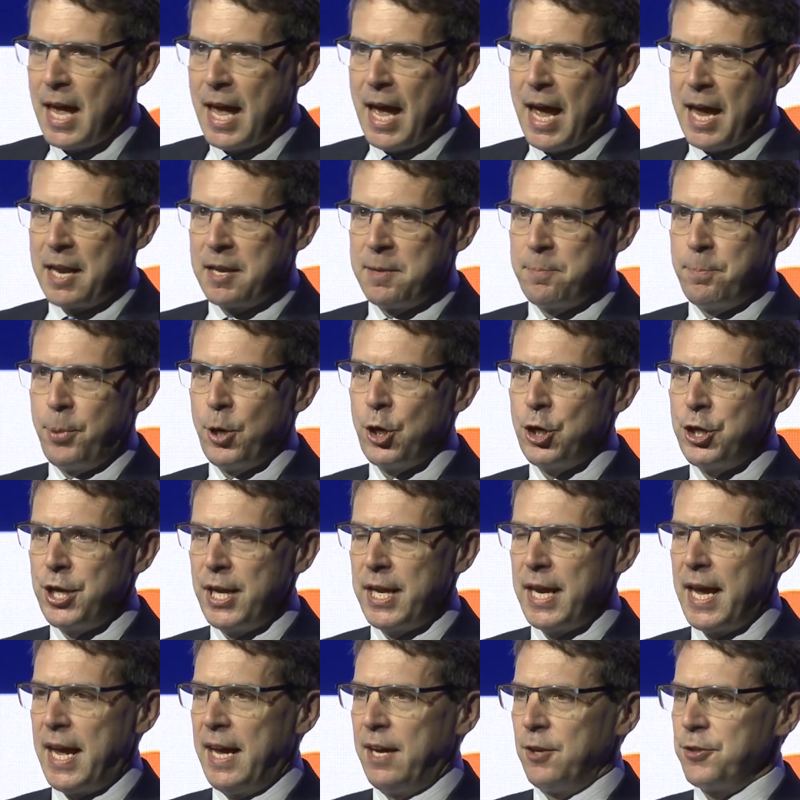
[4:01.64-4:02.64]
And in
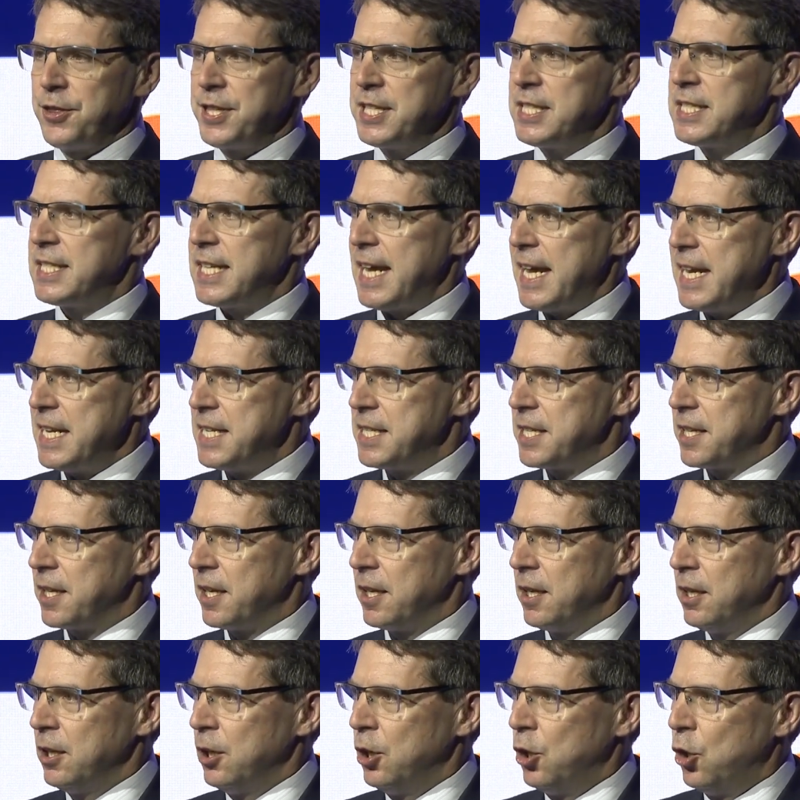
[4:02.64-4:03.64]
putting out the
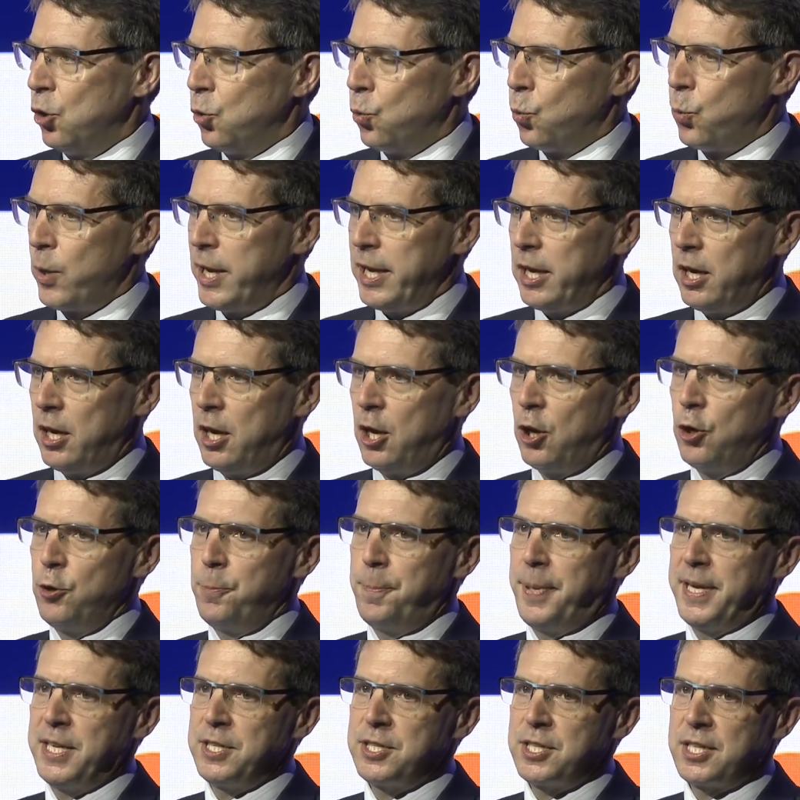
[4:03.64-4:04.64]
data, we are
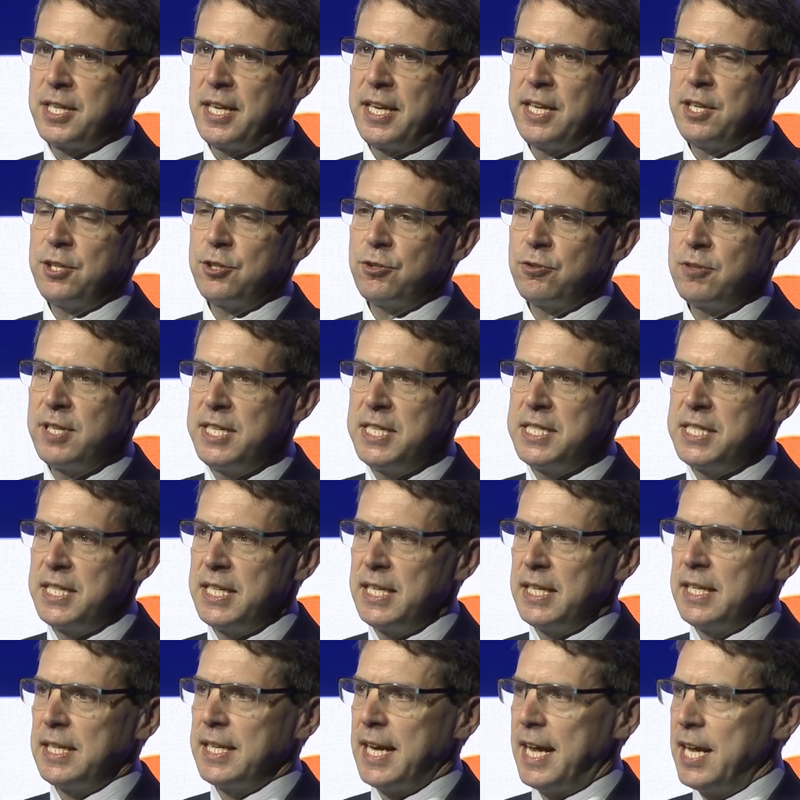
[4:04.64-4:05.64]
hoping to increase
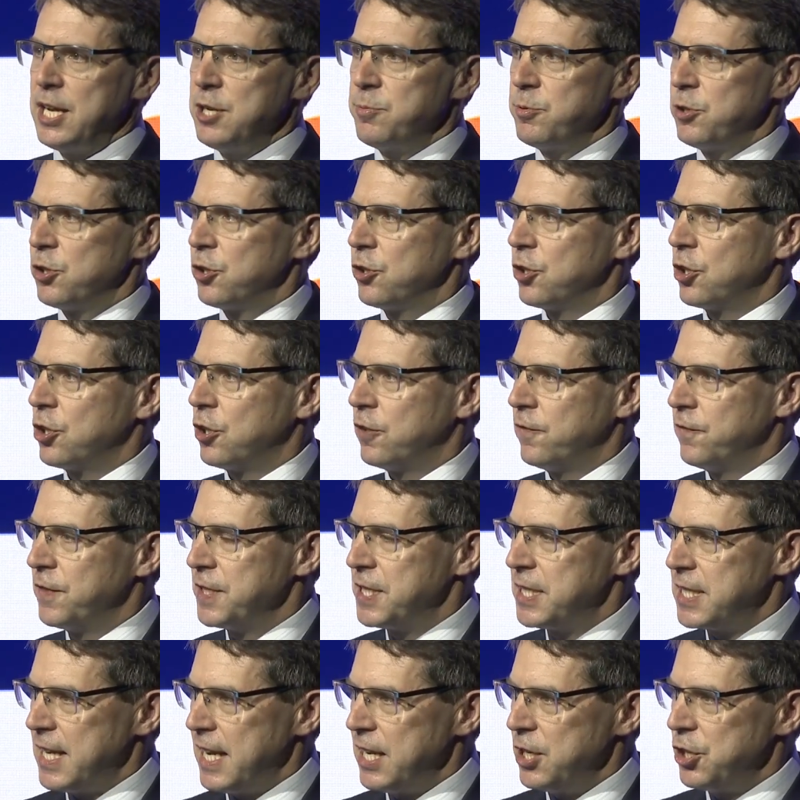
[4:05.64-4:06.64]
the engagement and the
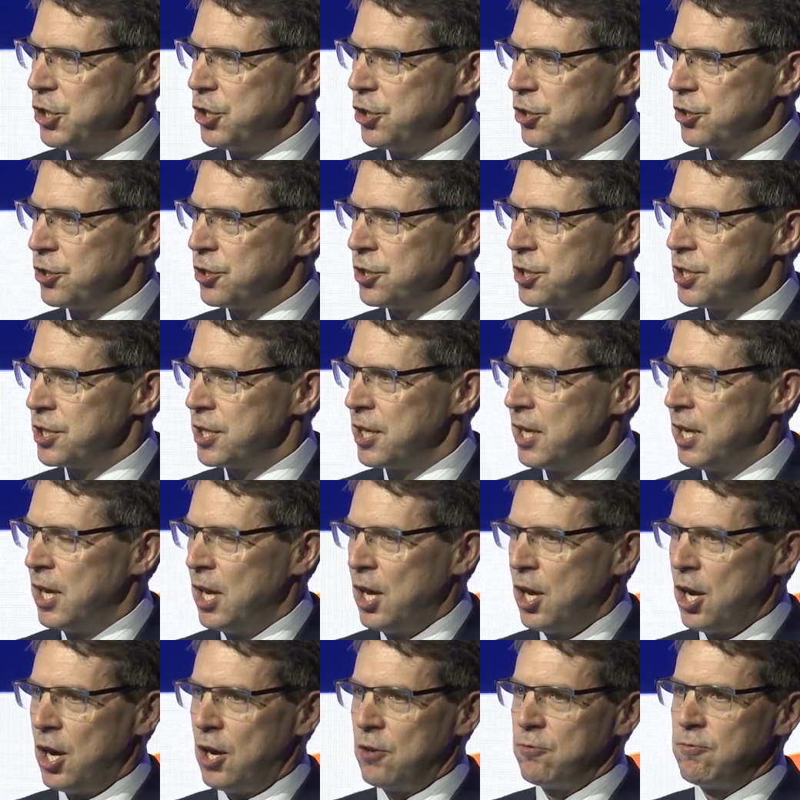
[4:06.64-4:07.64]
conversations
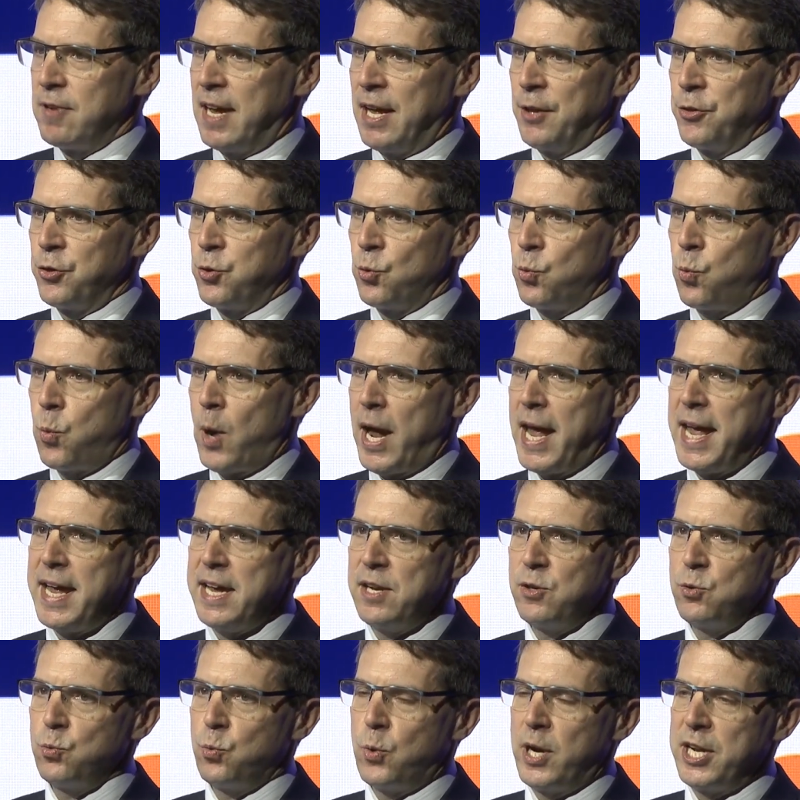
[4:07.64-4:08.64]
around the way
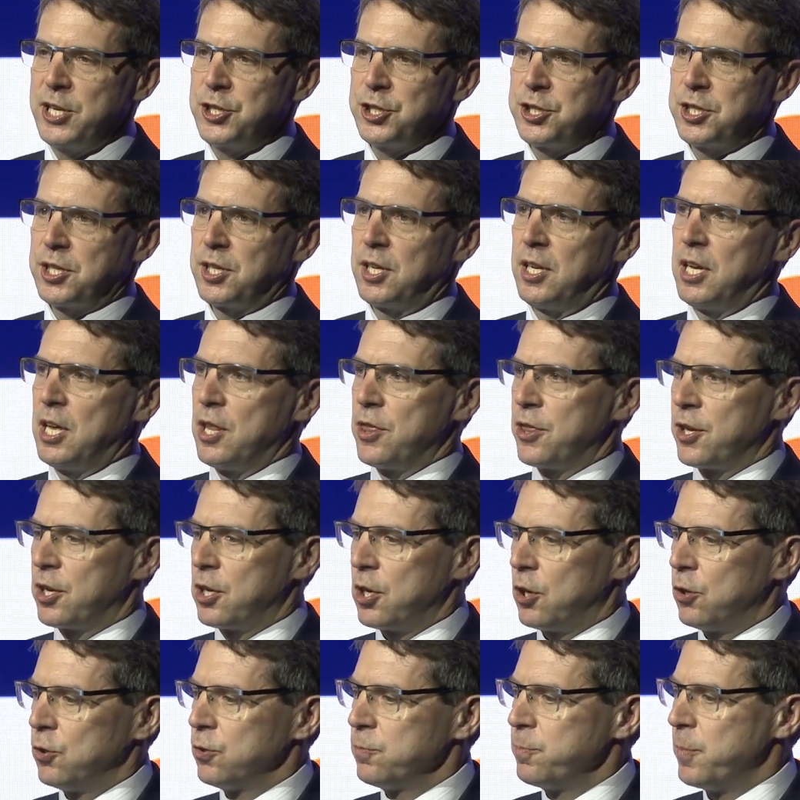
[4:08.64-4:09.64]
in which the
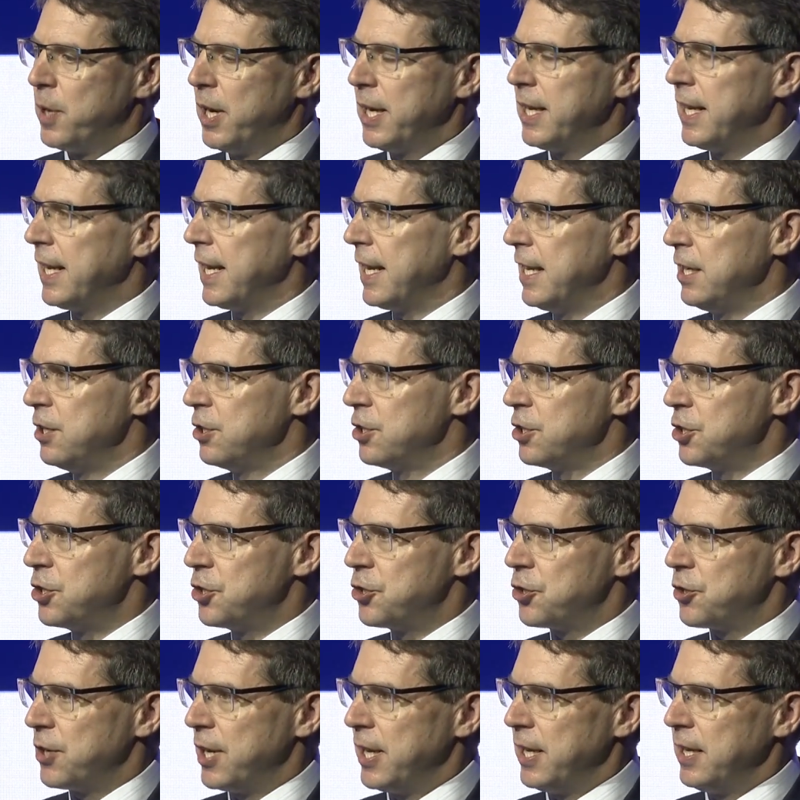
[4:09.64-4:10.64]
gold mining
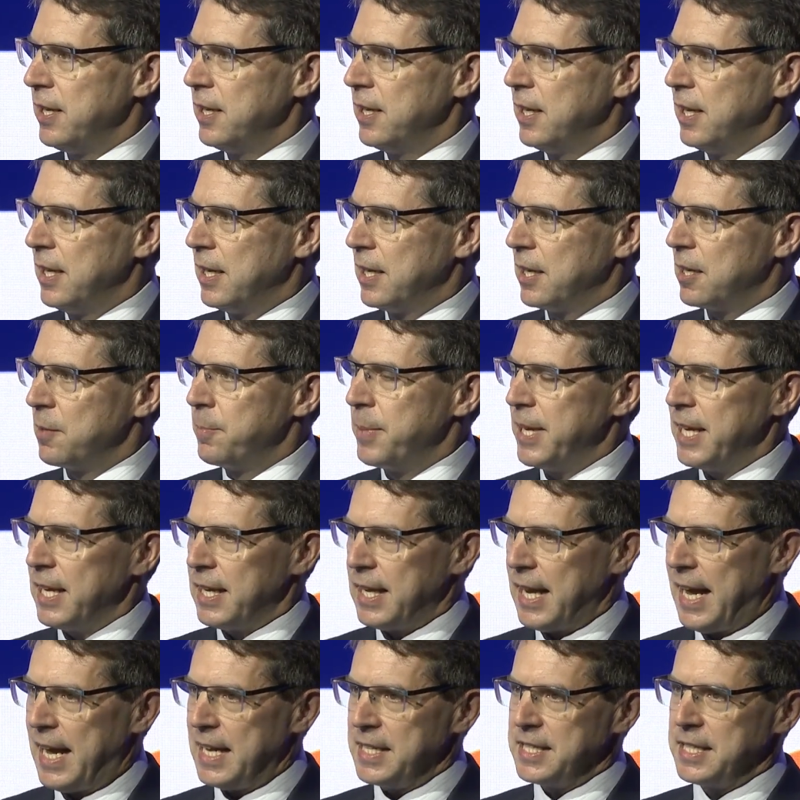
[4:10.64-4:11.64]
industry can be a
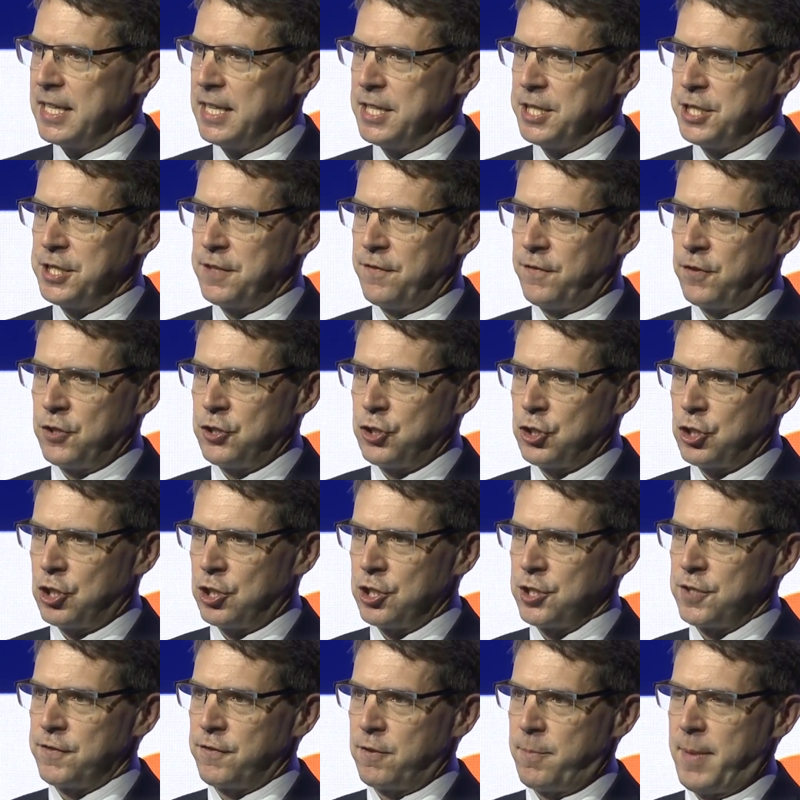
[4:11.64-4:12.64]
catalyst for
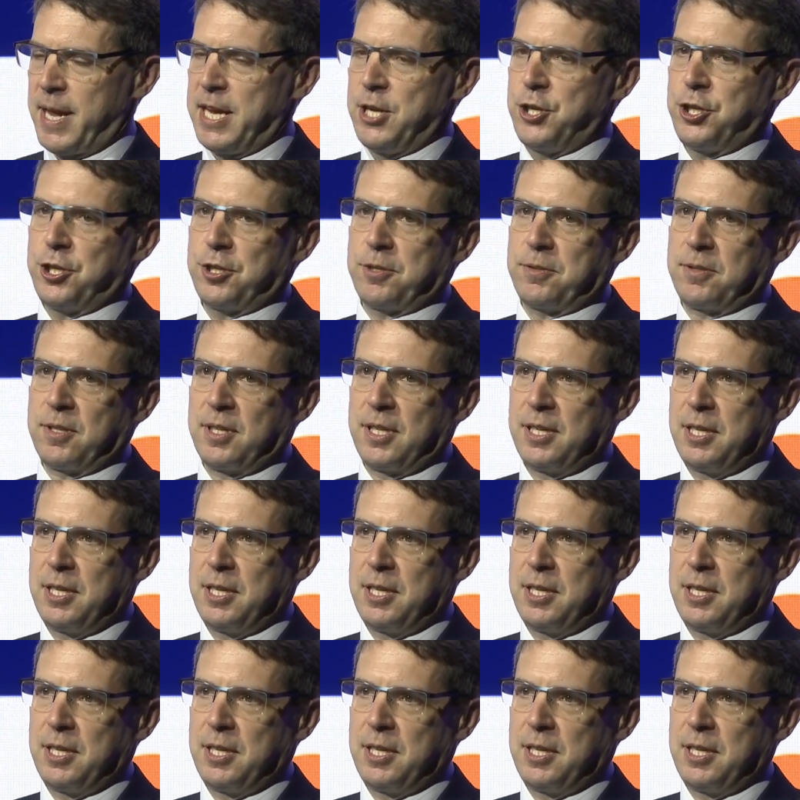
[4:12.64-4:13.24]
transformation,